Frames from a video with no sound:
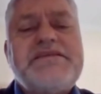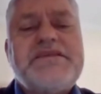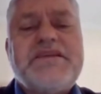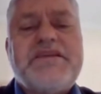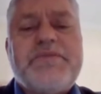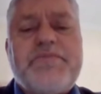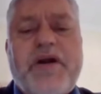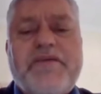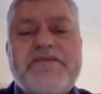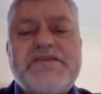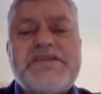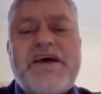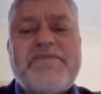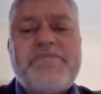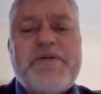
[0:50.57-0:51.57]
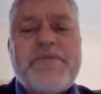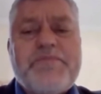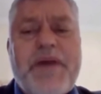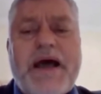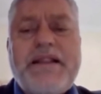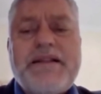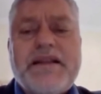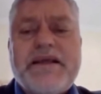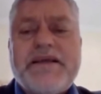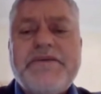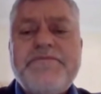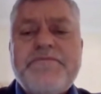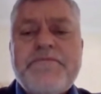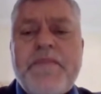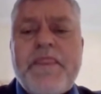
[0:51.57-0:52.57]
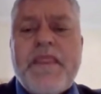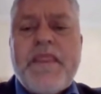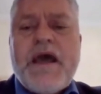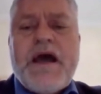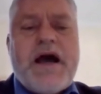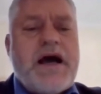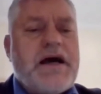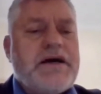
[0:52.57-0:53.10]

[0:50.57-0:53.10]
Municipalities in the province have been battling